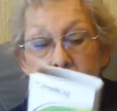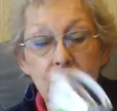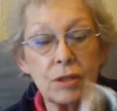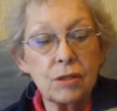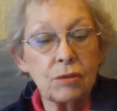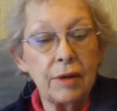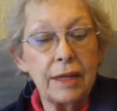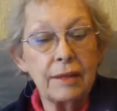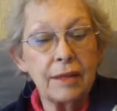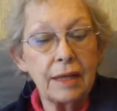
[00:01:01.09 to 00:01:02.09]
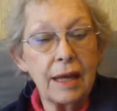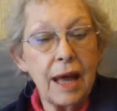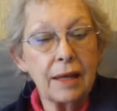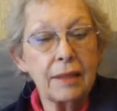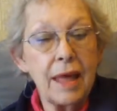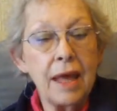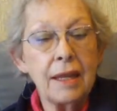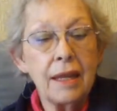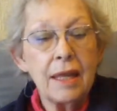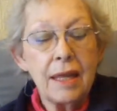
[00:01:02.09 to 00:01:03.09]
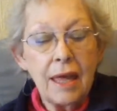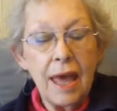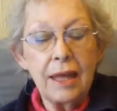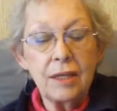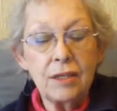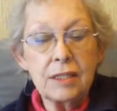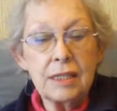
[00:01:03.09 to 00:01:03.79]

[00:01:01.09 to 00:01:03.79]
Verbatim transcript: boxes or anything like that. And you